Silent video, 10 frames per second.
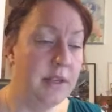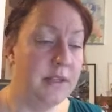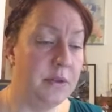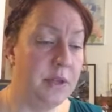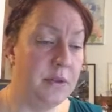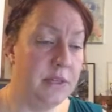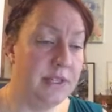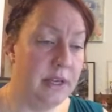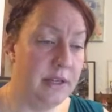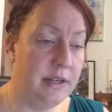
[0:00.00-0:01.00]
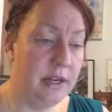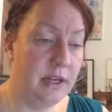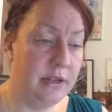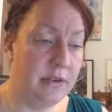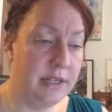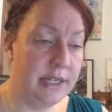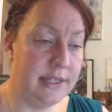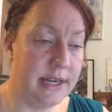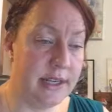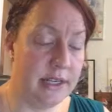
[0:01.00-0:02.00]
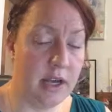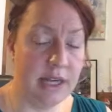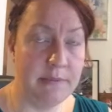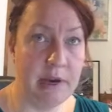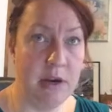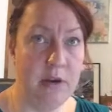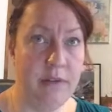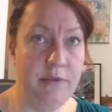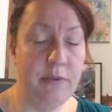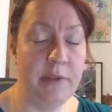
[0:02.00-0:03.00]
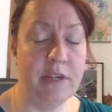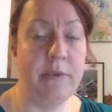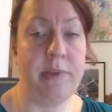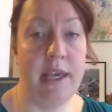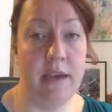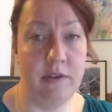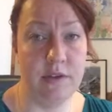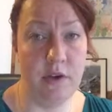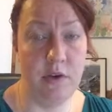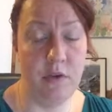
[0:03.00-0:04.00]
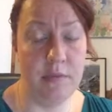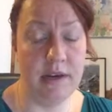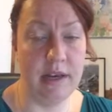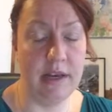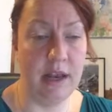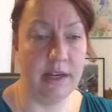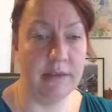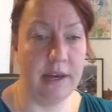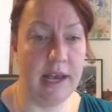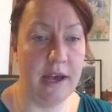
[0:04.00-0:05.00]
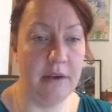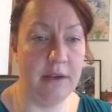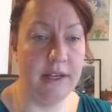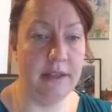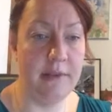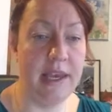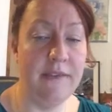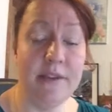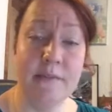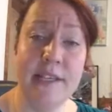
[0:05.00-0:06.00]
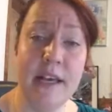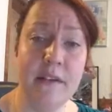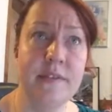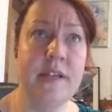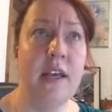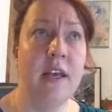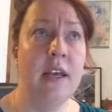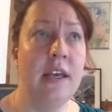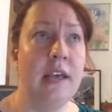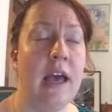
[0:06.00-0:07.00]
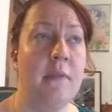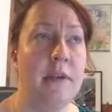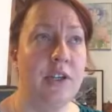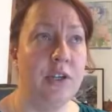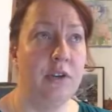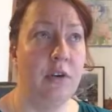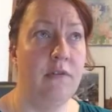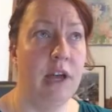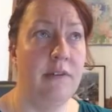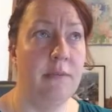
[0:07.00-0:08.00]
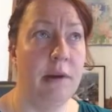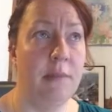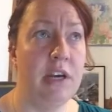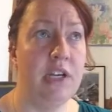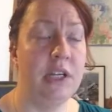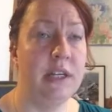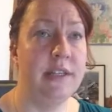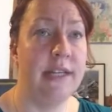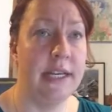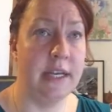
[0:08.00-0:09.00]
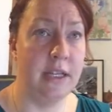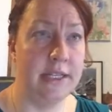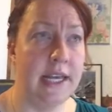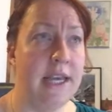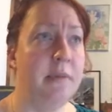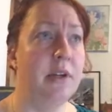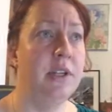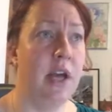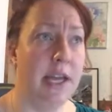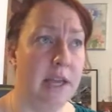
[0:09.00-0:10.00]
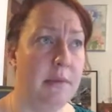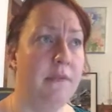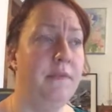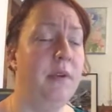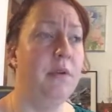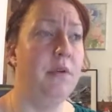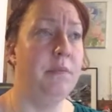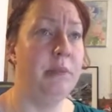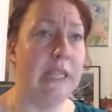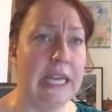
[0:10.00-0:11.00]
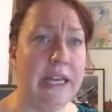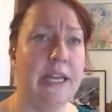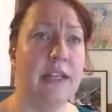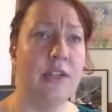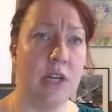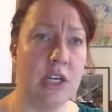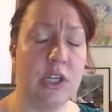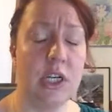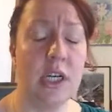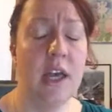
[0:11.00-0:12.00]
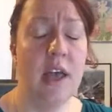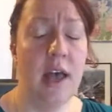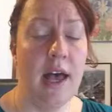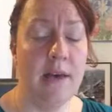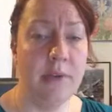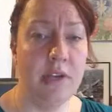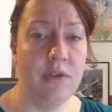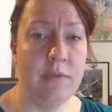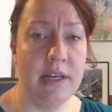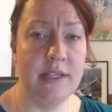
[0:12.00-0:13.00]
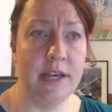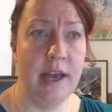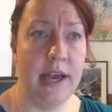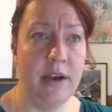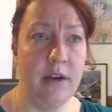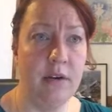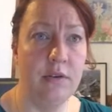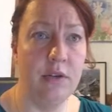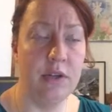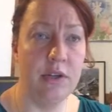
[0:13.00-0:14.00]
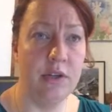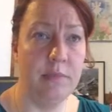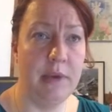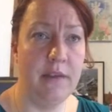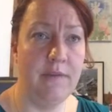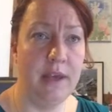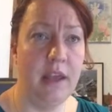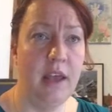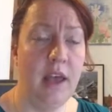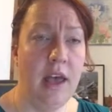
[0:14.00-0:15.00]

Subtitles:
So there was an interesting study that talked about food management behaviors in the home and talked about how the behaviors themselves, how much children are involved in preparation, sitting down at the table, talking about food, planning, structure, contributed to higher nutritional benefit